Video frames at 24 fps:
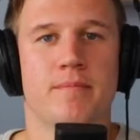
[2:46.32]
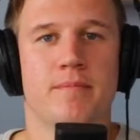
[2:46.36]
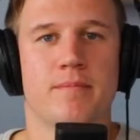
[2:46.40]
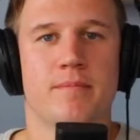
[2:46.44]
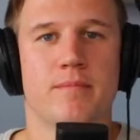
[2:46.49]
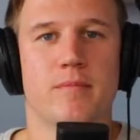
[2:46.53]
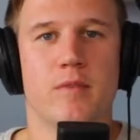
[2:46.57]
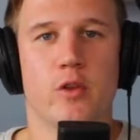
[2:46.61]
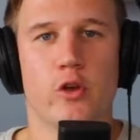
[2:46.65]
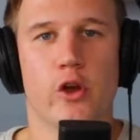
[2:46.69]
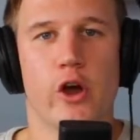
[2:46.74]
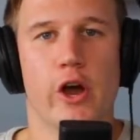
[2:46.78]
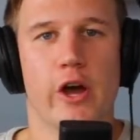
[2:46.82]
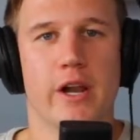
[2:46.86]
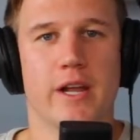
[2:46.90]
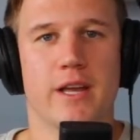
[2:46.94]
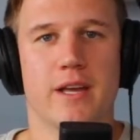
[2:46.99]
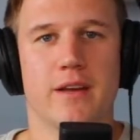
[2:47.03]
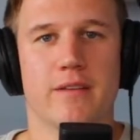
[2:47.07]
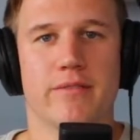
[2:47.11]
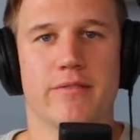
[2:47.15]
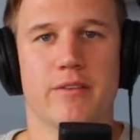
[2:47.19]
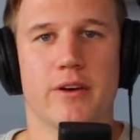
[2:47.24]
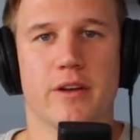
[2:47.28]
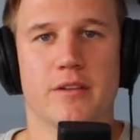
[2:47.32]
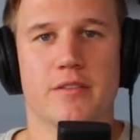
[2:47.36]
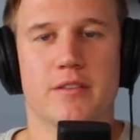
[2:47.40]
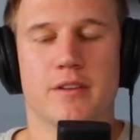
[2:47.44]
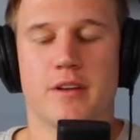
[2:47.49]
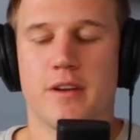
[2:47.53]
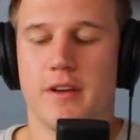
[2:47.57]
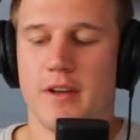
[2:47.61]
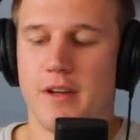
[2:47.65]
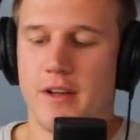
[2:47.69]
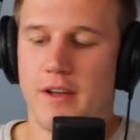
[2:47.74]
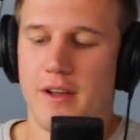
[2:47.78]
You heard it here first.
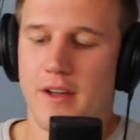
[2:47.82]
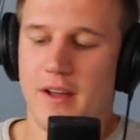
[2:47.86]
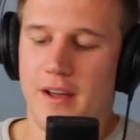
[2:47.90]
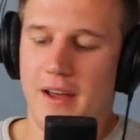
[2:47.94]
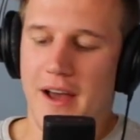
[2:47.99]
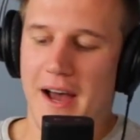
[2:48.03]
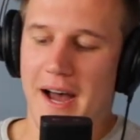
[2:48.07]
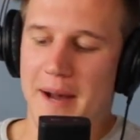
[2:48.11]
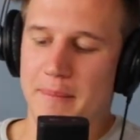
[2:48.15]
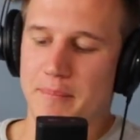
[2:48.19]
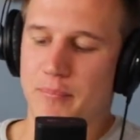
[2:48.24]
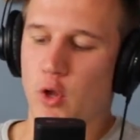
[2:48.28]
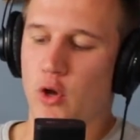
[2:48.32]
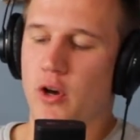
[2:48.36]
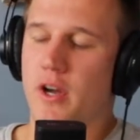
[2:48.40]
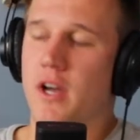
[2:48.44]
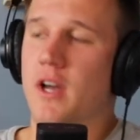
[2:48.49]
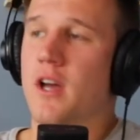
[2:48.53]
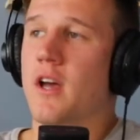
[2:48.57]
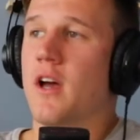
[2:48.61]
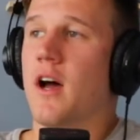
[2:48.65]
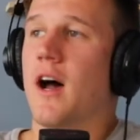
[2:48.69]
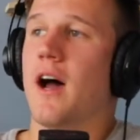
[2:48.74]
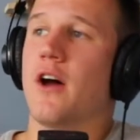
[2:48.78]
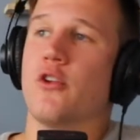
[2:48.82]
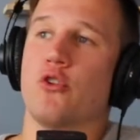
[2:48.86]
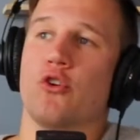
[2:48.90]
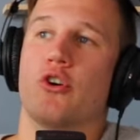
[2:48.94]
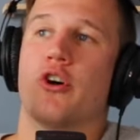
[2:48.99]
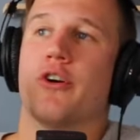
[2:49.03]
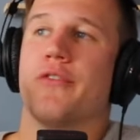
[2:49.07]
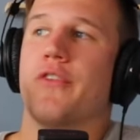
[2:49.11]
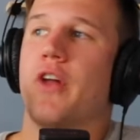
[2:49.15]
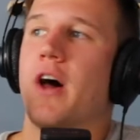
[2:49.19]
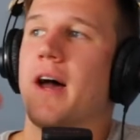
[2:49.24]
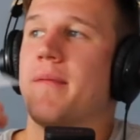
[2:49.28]
Look, I look
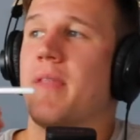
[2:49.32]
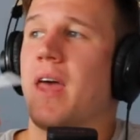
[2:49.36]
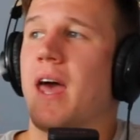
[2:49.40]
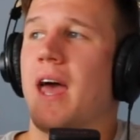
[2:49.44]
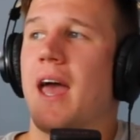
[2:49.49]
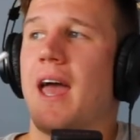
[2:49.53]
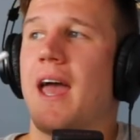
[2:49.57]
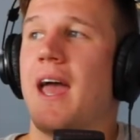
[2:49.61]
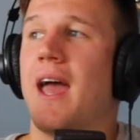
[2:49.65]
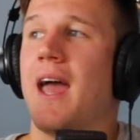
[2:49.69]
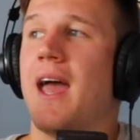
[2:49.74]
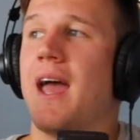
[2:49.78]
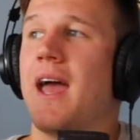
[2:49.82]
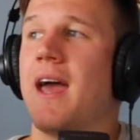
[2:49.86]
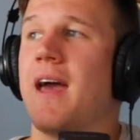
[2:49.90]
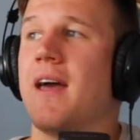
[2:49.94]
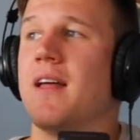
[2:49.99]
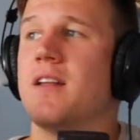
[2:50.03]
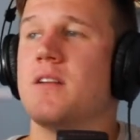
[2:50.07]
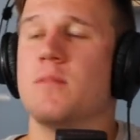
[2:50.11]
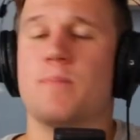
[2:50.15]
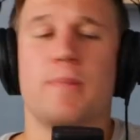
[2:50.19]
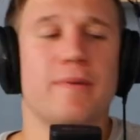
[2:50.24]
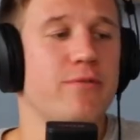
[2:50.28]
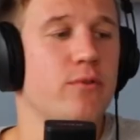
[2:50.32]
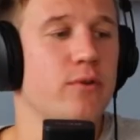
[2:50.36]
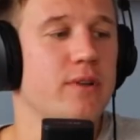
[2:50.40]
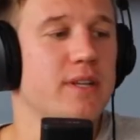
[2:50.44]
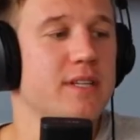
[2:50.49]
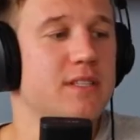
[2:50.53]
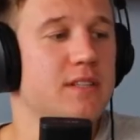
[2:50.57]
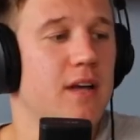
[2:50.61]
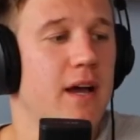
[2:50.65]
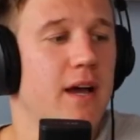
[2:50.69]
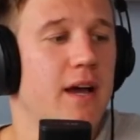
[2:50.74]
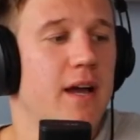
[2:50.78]
online, and before
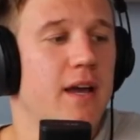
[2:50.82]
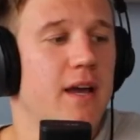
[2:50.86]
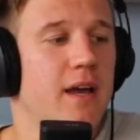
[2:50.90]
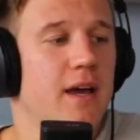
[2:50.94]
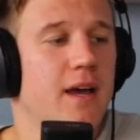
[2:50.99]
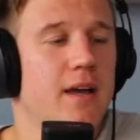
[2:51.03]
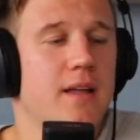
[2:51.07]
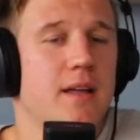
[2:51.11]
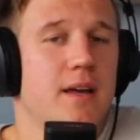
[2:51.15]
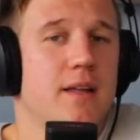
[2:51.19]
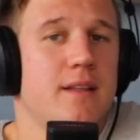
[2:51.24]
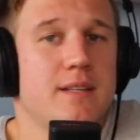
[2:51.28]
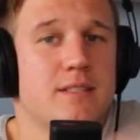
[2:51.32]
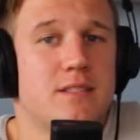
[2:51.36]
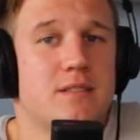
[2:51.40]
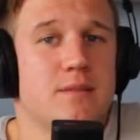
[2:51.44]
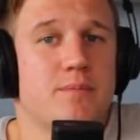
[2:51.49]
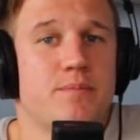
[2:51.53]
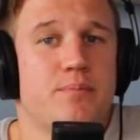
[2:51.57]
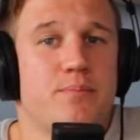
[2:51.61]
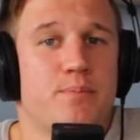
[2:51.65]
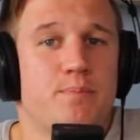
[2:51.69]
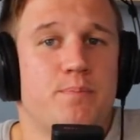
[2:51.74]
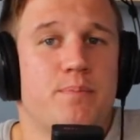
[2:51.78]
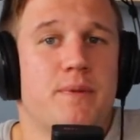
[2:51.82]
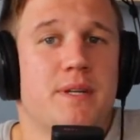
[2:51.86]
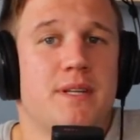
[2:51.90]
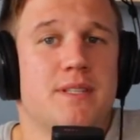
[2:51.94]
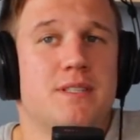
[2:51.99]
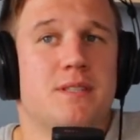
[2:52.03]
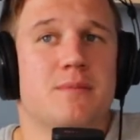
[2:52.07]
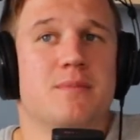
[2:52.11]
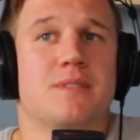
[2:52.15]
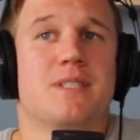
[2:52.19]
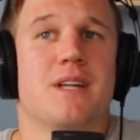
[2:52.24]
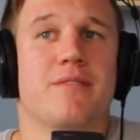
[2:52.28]
this, there's some
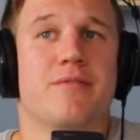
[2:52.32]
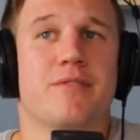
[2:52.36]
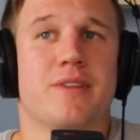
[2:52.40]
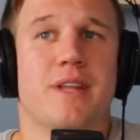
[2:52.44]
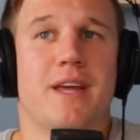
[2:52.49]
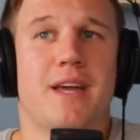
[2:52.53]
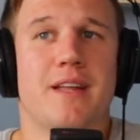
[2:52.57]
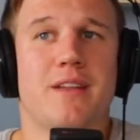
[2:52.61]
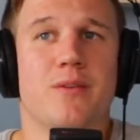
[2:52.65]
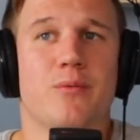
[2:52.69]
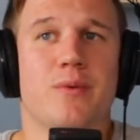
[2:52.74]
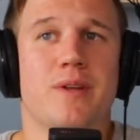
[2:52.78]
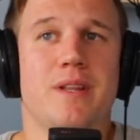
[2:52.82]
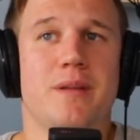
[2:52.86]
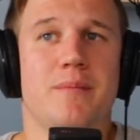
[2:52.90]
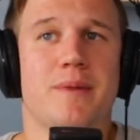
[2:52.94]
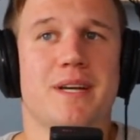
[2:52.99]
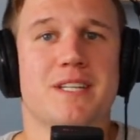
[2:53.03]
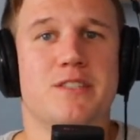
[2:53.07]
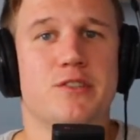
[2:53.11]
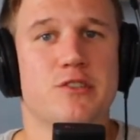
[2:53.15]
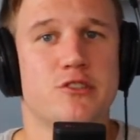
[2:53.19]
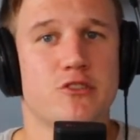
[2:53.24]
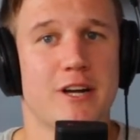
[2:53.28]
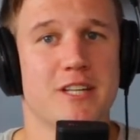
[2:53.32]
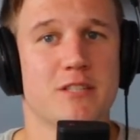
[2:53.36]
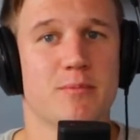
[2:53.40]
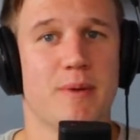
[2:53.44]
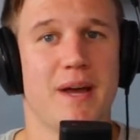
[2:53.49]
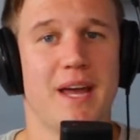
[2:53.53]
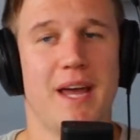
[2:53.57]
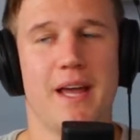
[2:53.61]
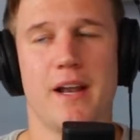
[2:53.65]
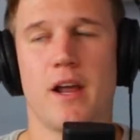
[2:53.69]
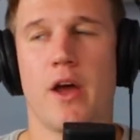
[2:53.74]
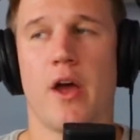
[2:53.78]
stuff on there that really makes you scratch my
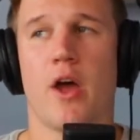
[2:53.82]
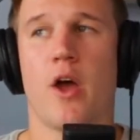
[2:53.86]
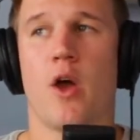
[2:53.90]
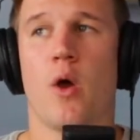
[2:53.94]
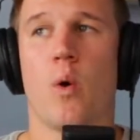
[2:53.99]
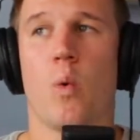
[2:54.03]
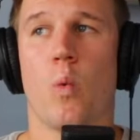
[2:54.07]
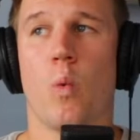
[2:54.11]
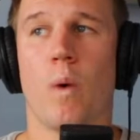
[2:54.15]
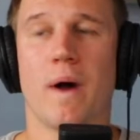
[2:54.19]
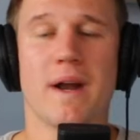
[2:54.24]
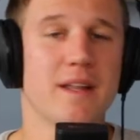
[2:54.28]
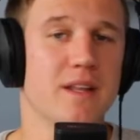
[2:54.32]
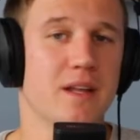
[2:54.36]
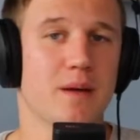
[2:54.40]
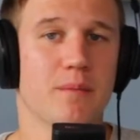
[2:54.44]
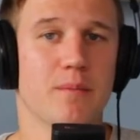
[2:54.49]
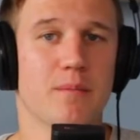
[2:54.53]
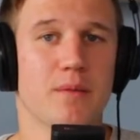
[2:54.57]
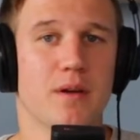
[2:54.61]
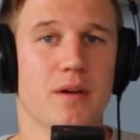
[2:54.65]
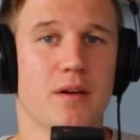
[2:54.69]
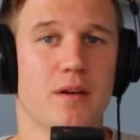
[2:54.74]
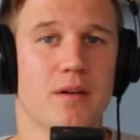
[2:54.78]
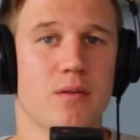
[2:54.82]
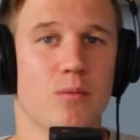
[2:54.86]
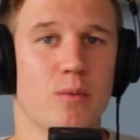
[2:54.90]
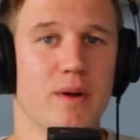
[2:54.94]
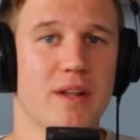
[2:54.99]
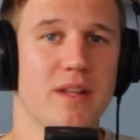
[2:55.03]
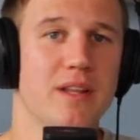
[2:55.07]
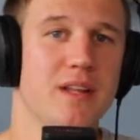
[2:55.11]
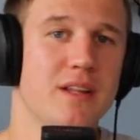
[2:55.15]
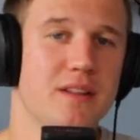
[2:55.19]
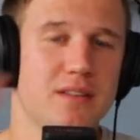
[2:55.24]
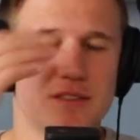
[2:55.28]
head. One of
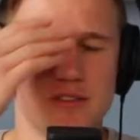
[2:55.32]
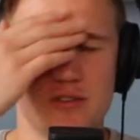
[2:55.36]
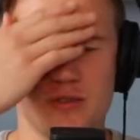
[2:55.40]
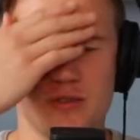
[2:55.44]
the sort